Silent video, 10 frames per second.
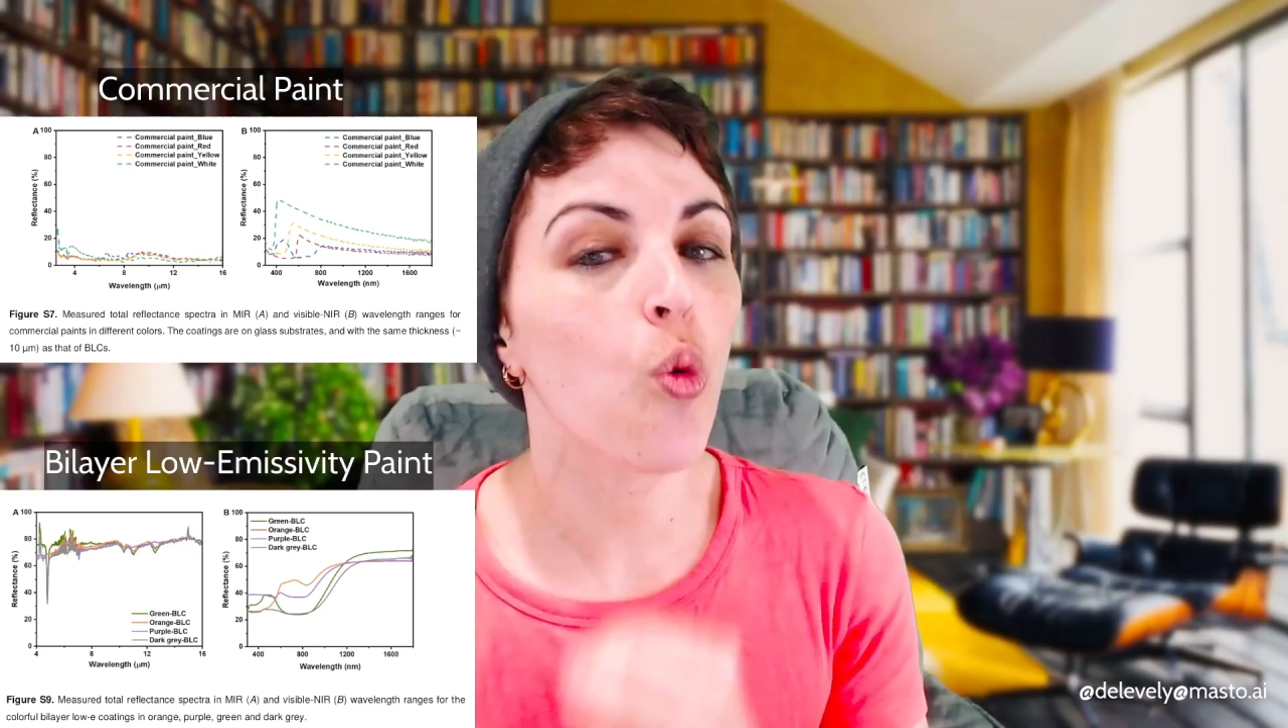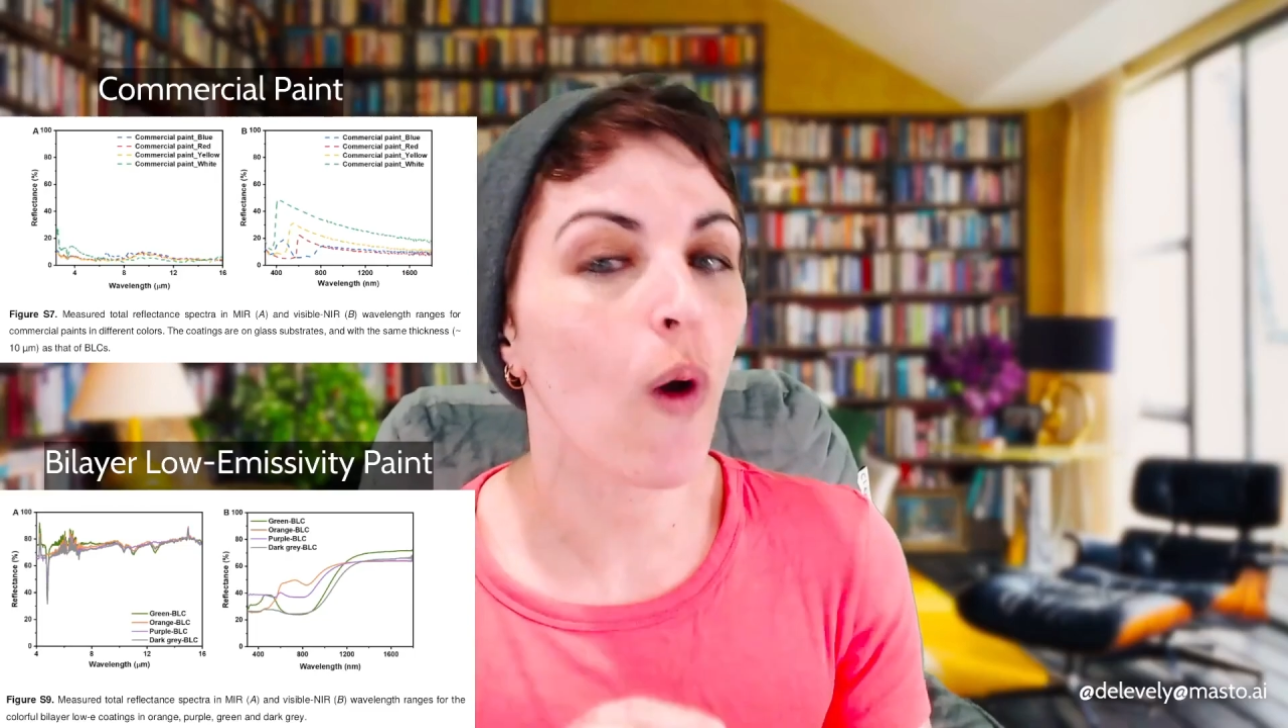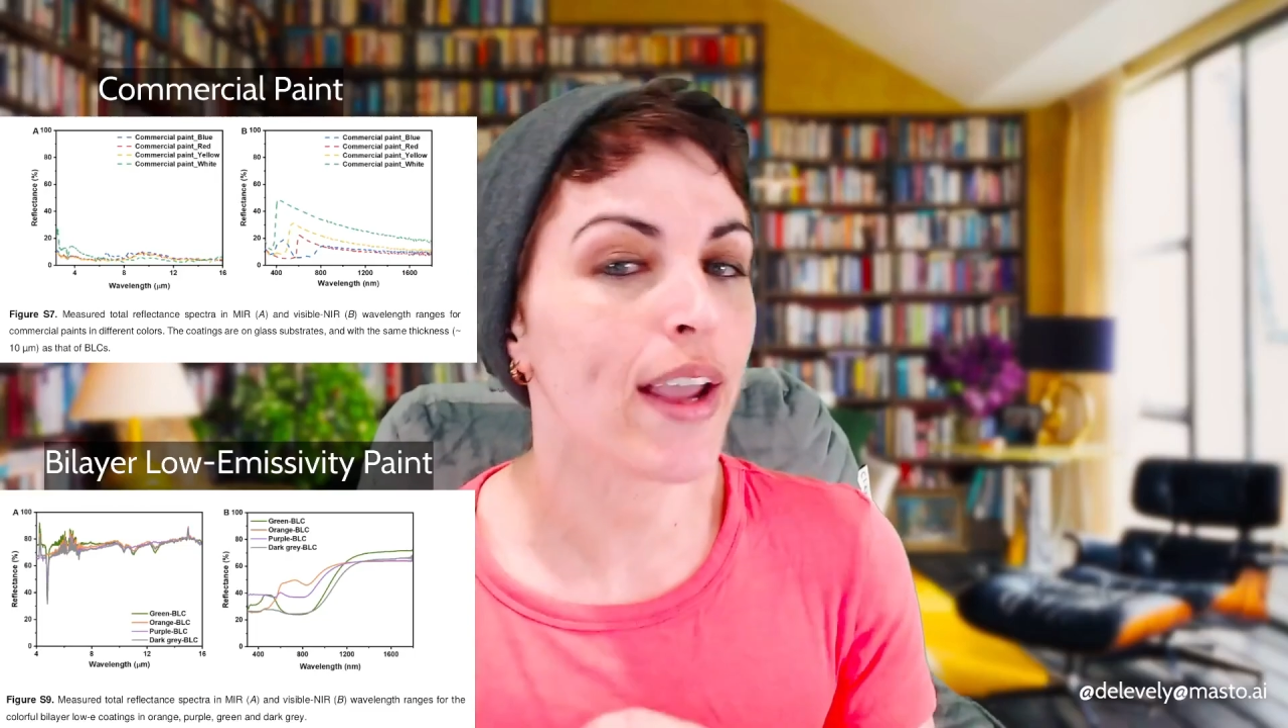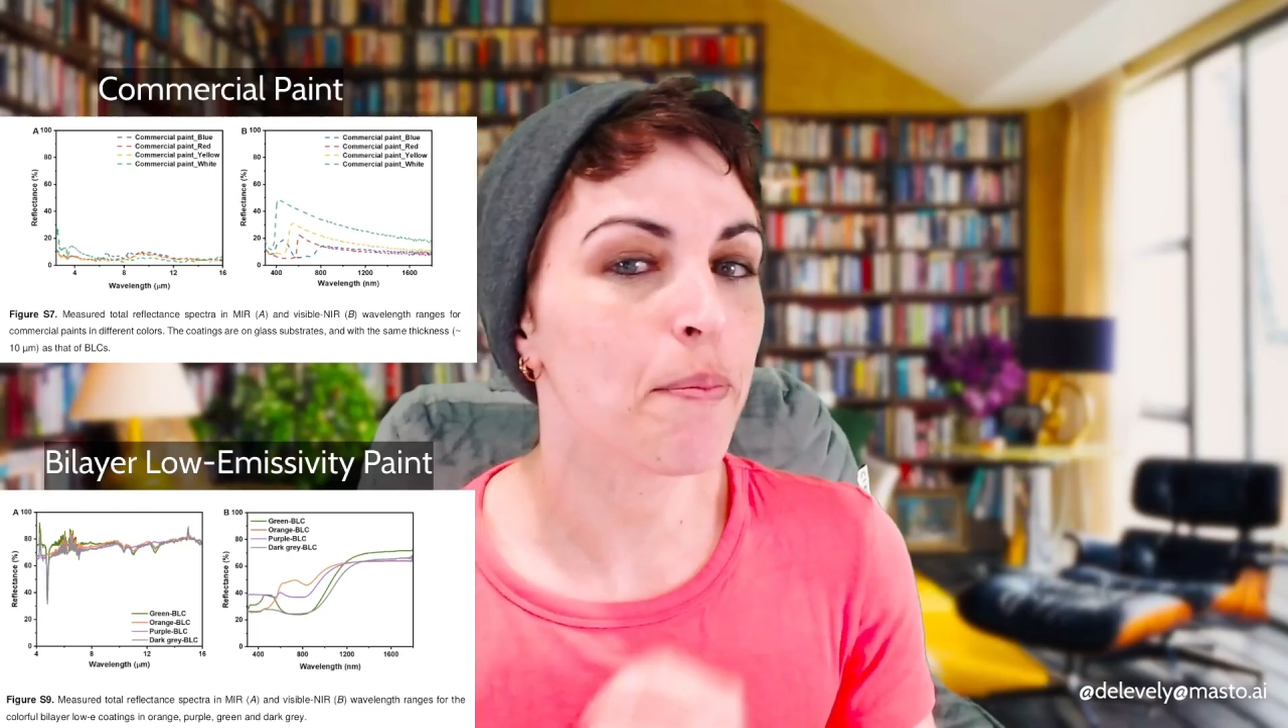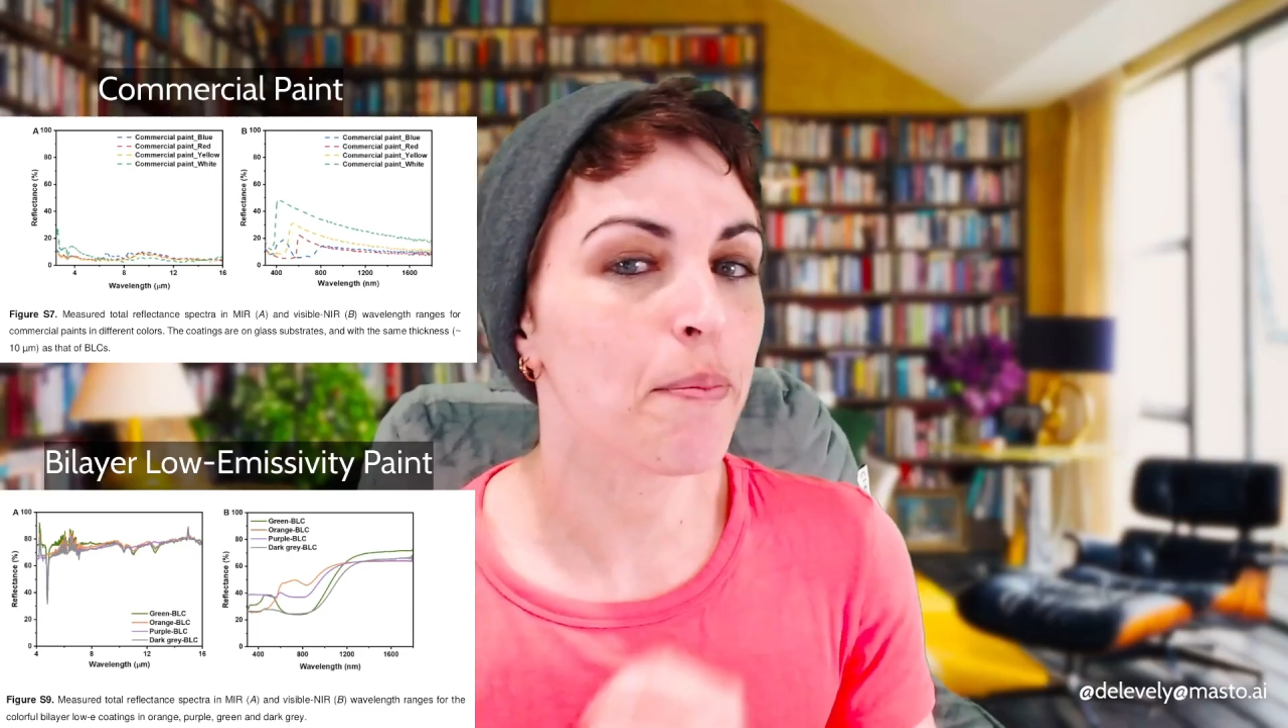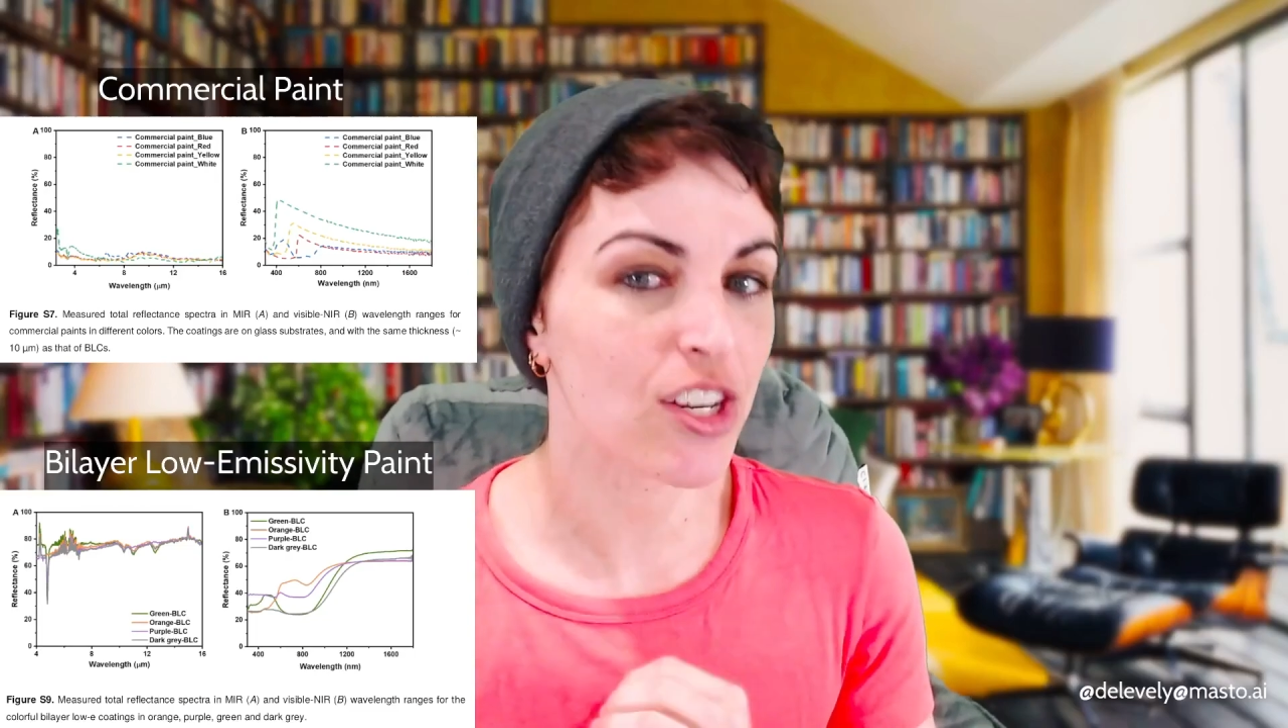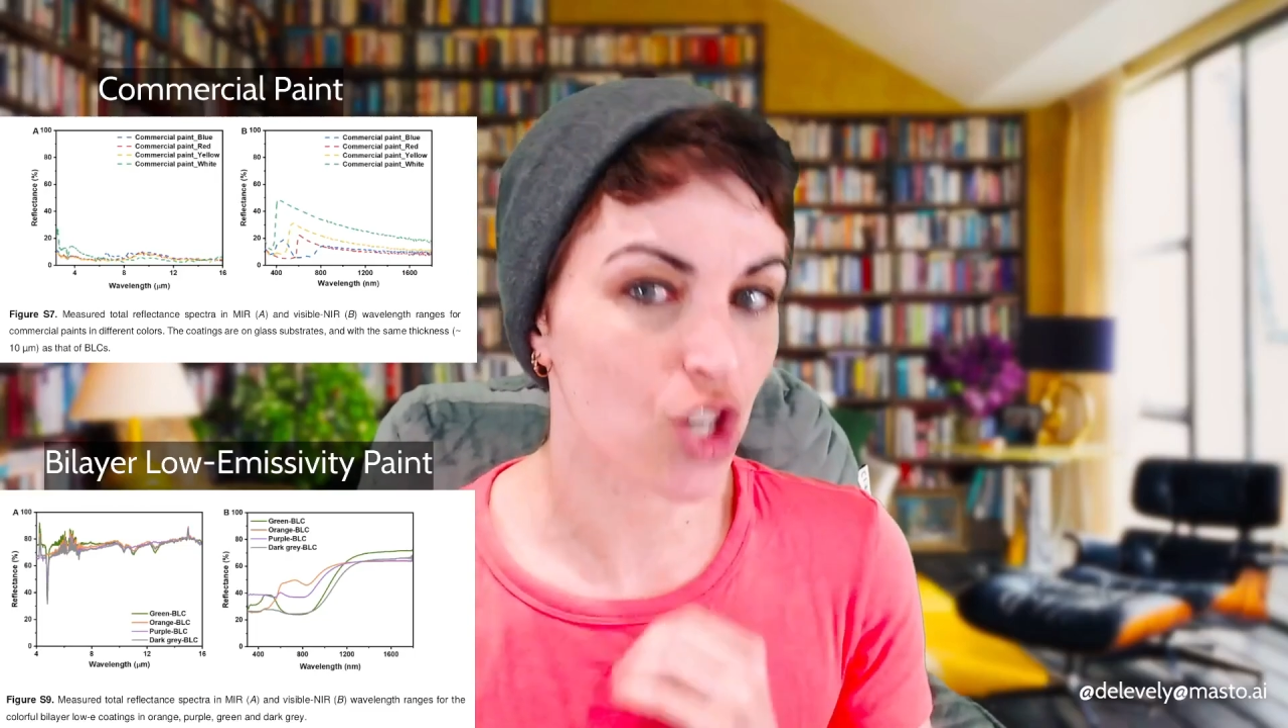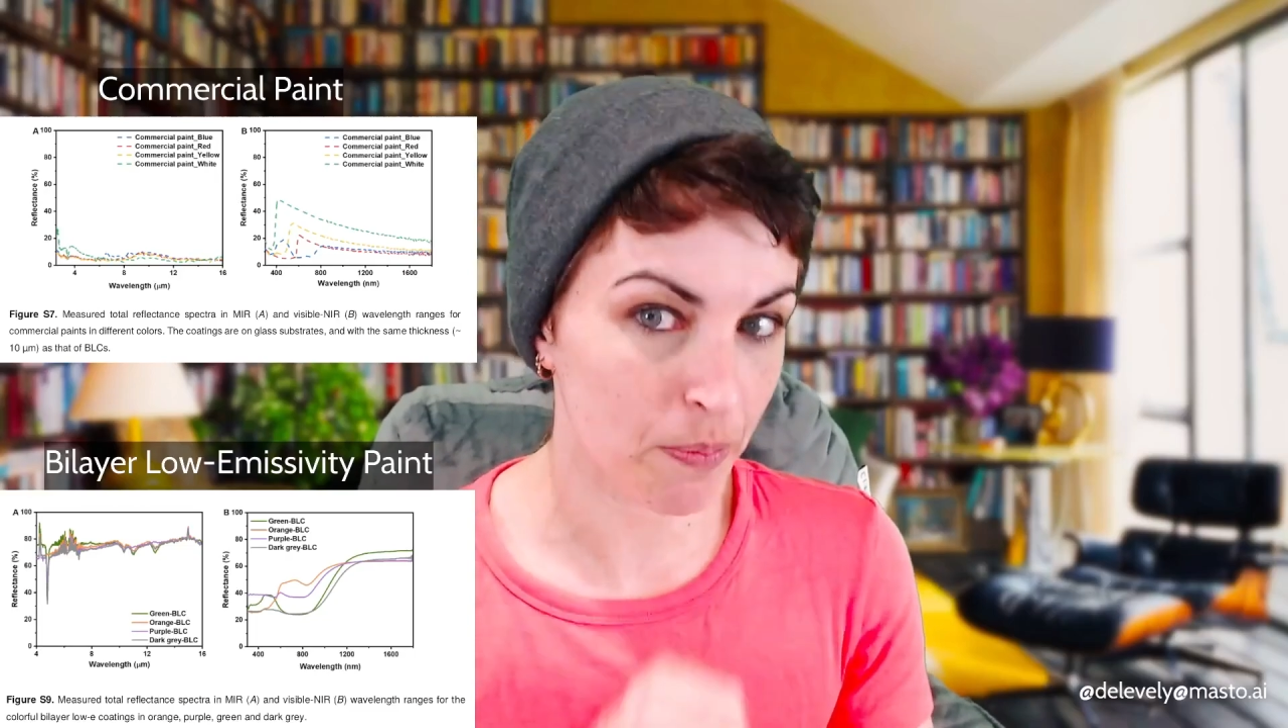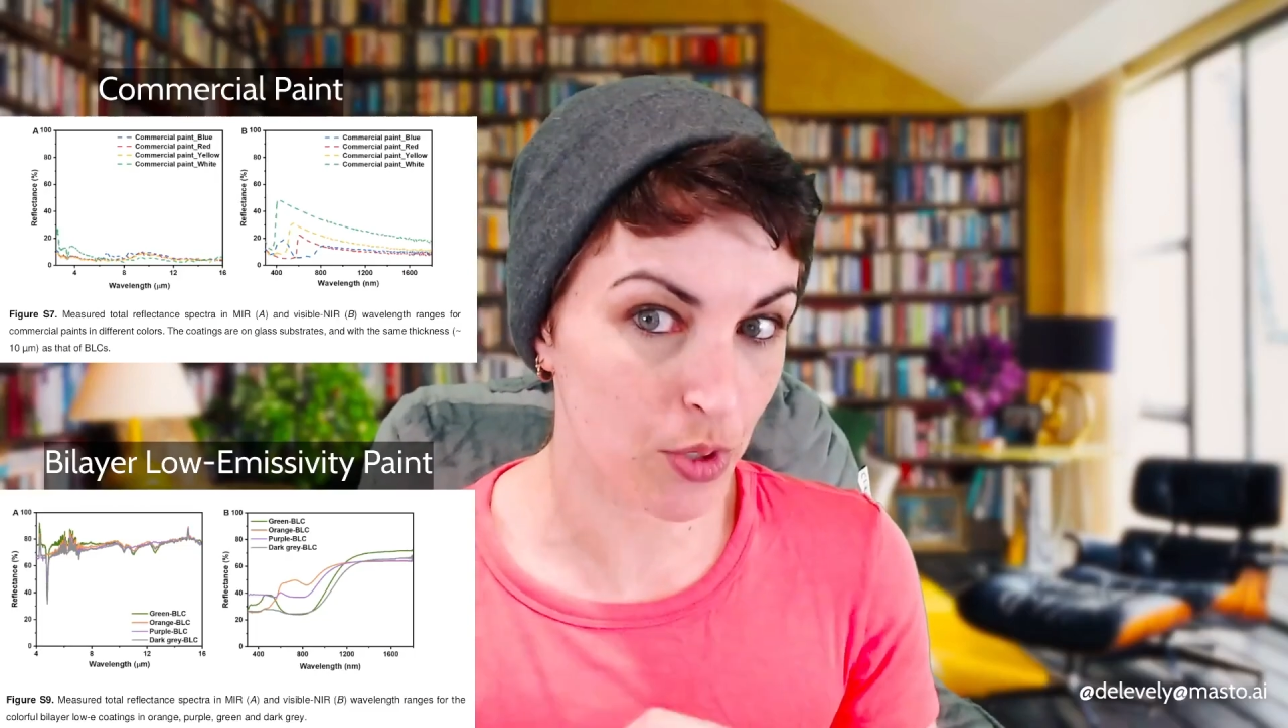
quite match up